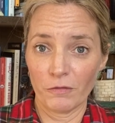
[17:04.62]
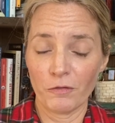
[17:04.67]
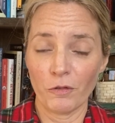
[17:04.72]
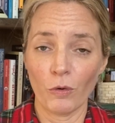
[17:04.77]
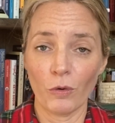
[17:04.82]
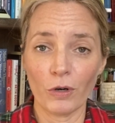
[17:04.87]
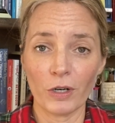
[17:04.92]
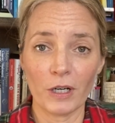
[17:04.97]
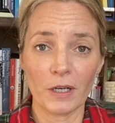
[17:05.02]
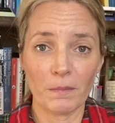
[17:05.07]

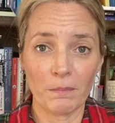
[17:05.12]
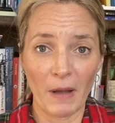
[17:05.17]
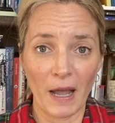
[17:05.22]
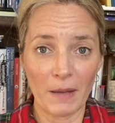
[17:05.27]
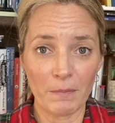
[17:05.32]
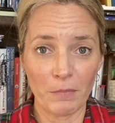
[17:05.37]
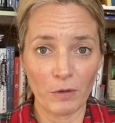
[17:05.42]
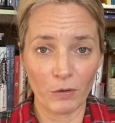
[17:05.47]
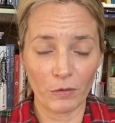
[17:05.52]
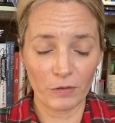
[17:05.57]
for my
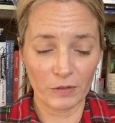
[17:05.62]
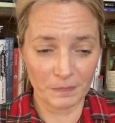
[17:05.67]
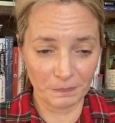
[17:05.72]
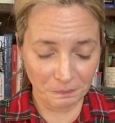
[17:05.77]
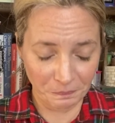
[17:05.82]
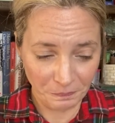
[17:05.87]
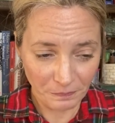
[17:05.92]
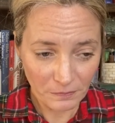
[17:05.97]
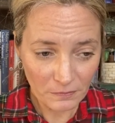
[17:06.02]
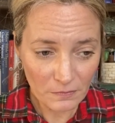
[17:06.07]
booth.
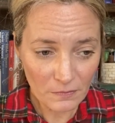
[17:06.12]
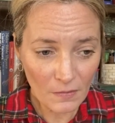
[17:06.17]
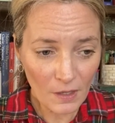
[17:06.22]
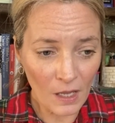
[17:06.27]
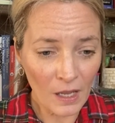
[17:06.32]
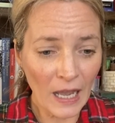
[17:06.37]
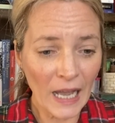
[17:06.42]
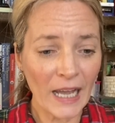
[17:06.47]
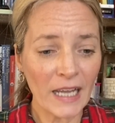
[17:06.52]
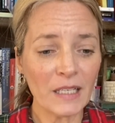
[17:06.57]

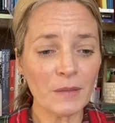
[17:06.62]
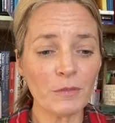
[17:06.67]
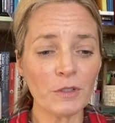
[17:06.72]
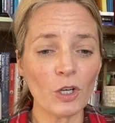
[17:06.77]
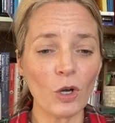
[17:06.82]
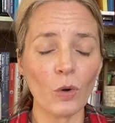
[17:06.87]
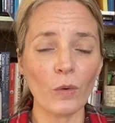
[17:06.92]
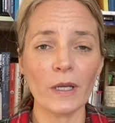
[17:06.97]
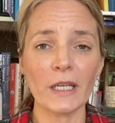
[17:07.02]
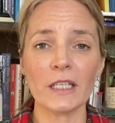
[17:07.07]
I am
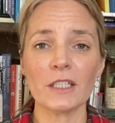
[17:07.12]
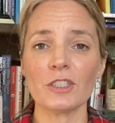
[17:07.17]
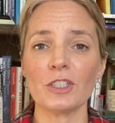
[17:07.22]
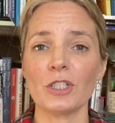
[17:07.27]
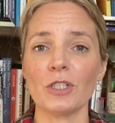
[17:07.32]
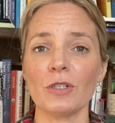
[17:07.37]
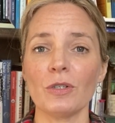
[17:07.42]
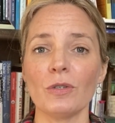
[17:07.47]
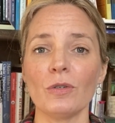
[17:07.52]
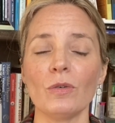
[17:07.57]
going
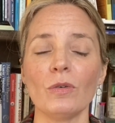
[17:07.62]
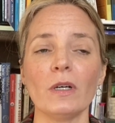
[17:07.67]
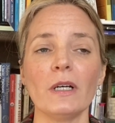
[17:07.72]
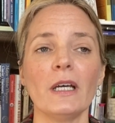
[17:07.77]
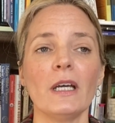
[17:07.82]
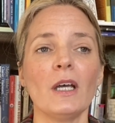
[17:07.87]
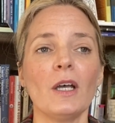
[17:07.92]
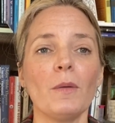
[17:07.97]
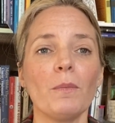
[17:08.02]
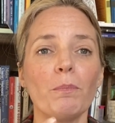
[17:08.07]
to
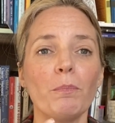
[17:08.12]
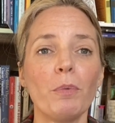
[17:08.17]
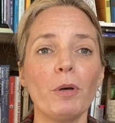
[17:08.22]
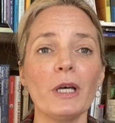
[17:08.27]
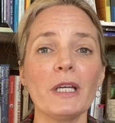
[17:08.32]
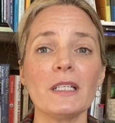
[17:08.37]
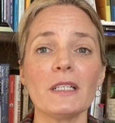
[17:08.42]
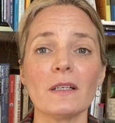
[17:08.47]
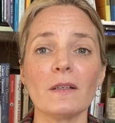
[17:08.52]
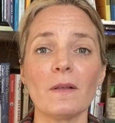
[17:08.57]

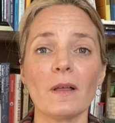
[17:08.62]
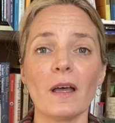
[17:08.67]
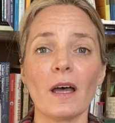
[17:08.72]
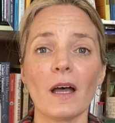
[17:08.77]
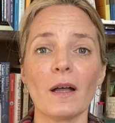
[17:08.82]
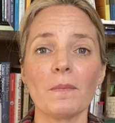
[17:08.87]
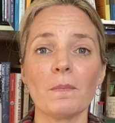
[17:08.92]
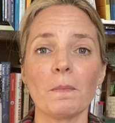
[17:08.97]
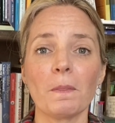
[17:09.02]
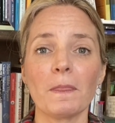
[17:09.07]
put
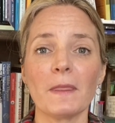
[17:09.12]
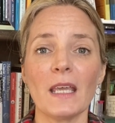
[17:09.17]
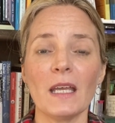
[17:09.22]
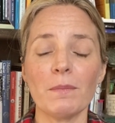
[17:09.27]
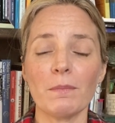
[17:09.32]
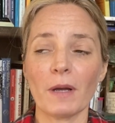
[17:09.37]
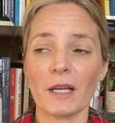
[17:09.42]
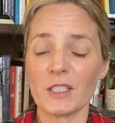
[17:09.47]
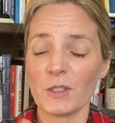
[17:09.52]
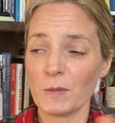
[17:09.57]

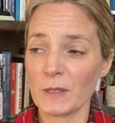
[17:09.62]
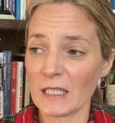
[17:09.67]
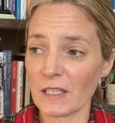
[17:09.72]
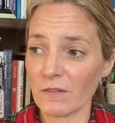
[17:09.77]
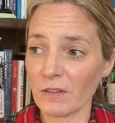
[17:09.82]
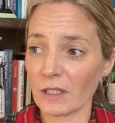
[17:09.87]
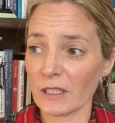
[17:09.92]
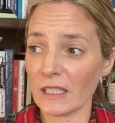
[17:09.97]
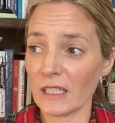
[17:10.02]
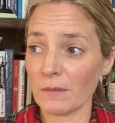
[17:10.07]

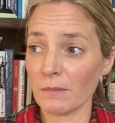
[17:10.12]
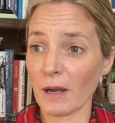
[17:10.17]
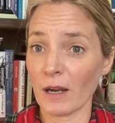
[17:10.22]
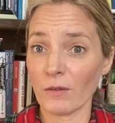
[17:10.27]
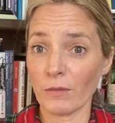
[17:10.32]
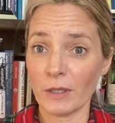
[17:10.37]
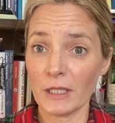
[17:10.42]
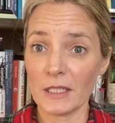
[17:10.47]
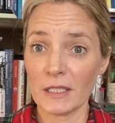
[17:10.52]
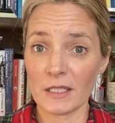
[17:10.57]
specifically in my
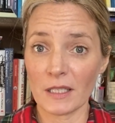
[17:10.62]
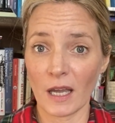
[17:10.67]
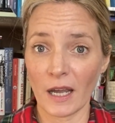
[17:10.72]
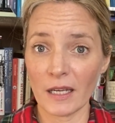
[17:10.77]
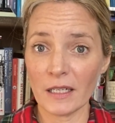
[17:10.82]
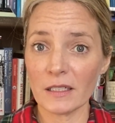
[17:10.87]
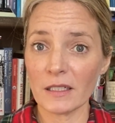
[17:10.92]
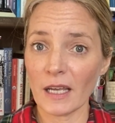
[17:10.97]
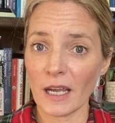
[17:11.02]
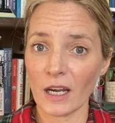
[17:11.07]

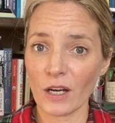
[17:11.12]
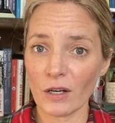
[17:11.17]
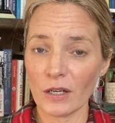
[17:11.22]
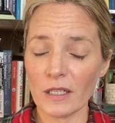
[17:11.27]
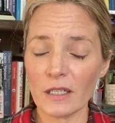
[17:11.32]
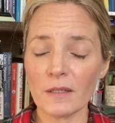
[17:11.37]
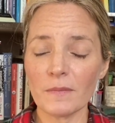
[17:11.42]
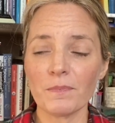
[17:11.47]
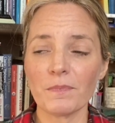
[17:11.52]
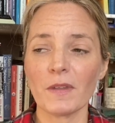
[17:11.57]
redesign
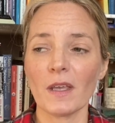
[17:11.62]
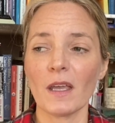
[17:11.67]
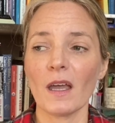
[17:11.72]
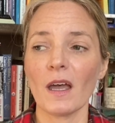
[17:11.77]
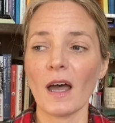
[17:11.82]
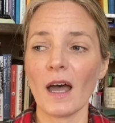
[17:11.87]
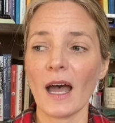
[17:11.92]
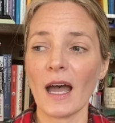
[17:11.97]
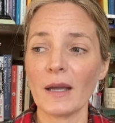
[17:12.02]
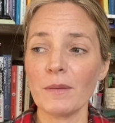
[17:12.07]
area,
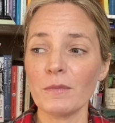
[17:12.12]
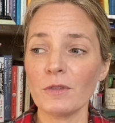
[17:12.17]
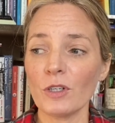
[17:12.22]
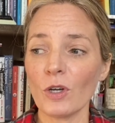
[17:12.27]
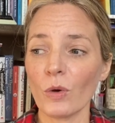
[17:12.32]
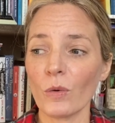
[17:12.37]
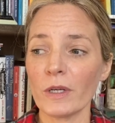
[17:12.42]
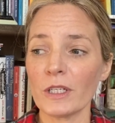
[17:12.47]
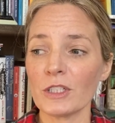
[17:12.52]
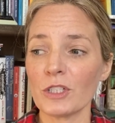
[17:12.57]
I'm
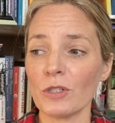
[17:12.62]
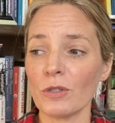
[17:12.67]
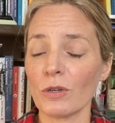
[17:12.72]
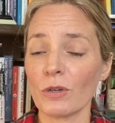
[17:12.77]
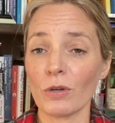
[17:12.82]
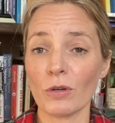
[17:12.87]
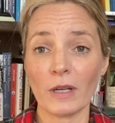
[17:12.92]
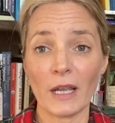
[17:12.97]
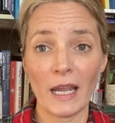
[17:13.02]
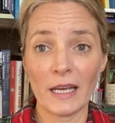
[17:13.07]
going to
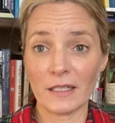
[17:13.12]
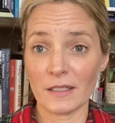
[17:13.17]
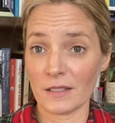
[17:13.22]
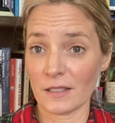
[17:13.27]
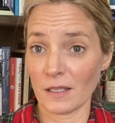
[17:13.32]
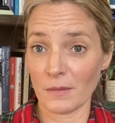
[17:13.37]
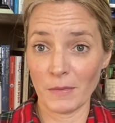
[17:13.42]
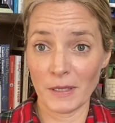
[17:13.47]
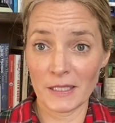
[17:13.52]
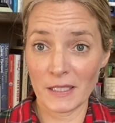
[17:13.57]
create
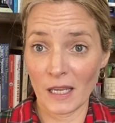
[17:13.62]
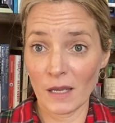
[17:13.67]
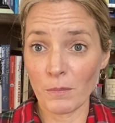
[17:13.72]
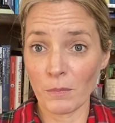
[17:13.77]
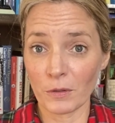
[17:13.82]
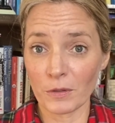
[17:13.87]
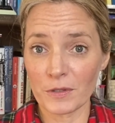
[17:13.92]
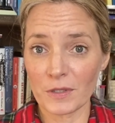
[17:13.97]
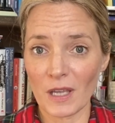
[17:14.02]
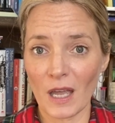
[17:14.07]
some
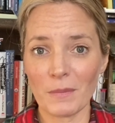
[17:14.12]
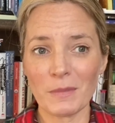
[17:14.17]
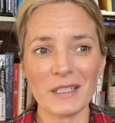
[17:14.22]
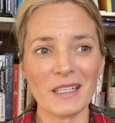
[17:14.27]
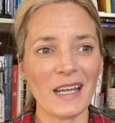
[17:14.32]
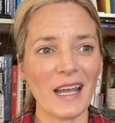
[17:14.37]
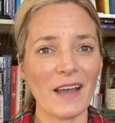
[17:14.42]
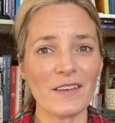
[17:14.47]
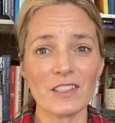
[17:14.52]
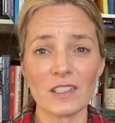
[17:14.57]
examples. I'm going to
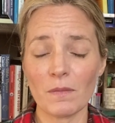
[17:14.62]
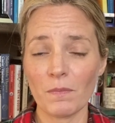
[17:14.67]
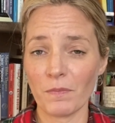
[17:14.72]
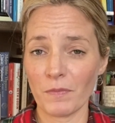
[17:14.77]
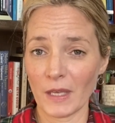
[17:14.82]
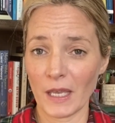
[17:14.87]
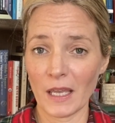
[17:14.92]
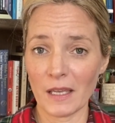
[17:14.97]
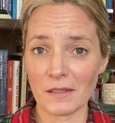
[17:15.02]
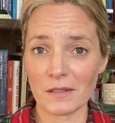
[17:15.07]
have some
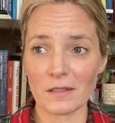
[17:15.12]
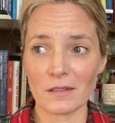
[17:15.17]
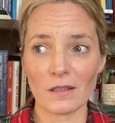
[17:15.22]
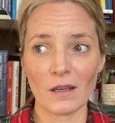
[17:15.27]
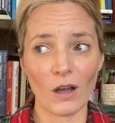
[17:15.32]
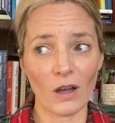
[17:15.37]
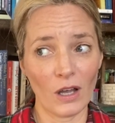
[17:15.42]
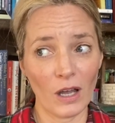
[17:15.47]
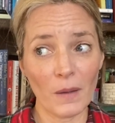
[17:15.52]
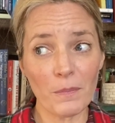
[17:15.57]
things
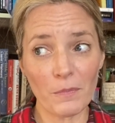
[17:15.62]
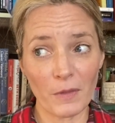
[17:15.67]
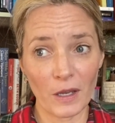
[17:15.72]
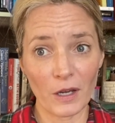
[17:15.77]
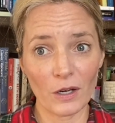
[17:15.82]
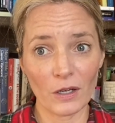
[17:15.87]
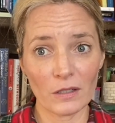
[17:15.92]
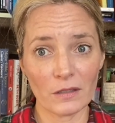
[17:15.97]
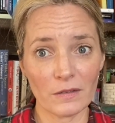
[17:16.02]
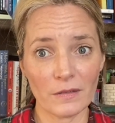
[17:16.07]
up
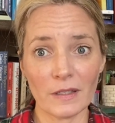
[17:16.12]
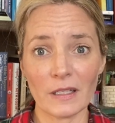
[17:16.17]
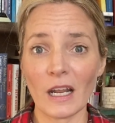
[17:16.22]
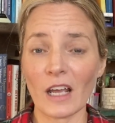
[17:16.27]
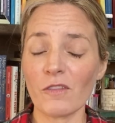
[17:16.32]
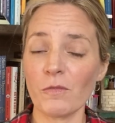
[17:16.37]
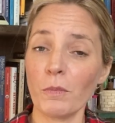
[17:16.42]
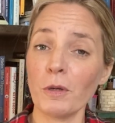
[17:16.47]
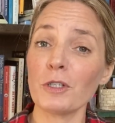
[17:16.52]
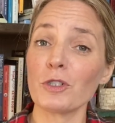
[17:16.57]
there that
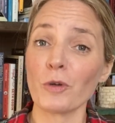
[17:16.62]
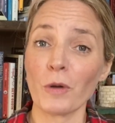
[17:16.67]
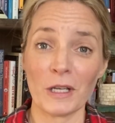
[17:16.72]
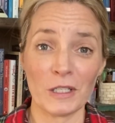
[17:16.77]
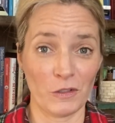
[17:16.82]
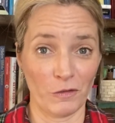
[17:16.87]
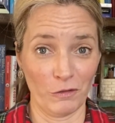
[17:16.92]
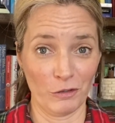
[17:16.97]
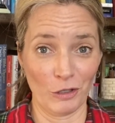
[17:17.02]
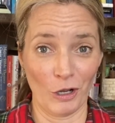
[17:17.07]
I've put
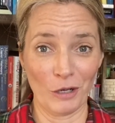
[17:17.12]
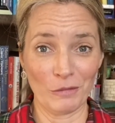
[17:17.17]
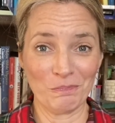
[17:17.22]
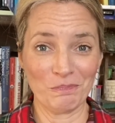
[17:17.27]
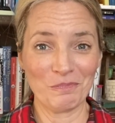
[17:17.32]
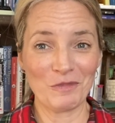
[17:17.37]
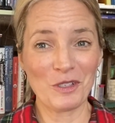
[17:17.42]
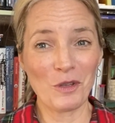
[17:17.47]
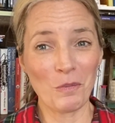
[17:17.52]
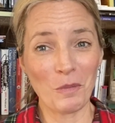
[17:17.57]
transfers on
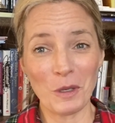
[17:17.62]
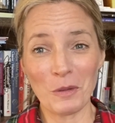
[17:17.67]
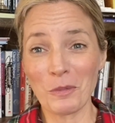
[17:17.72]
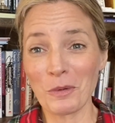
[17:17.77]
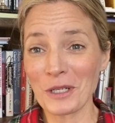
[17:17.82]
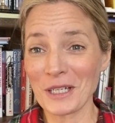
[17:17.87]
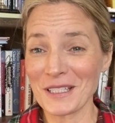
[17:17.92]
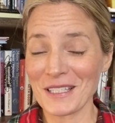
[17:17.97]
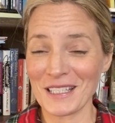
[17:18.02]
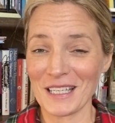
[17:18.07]
so people
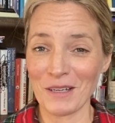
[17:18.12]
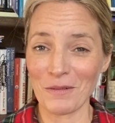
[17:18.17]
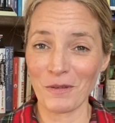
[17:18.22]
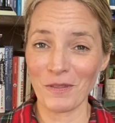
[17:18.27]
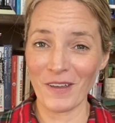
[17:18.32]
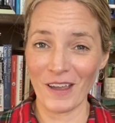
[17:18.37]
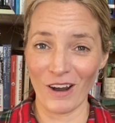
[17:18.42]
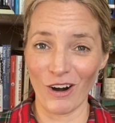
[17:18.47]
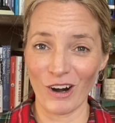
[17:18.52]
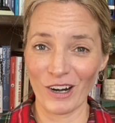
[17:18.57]
can see what
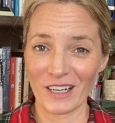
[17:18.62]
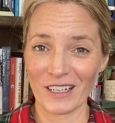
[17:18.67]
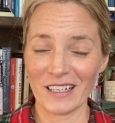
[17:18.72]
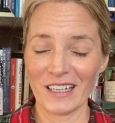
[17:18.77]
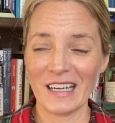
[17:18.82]
they are.